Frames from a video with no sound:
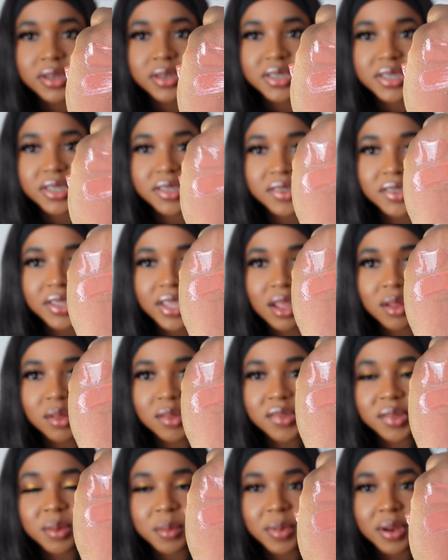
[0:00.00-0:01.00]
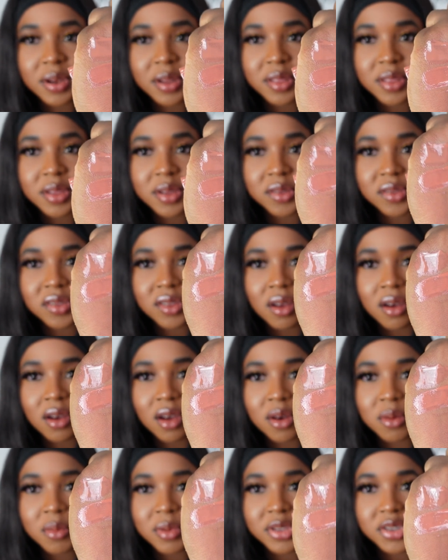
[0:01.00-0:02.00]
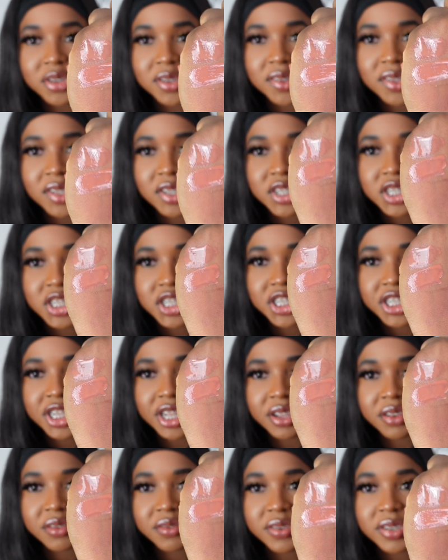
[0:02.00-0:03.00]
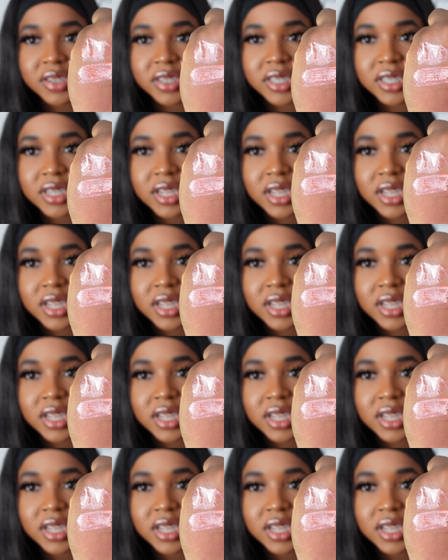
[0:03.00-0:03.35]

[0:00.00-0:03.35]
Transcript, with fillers: You see how similar those are with just a shift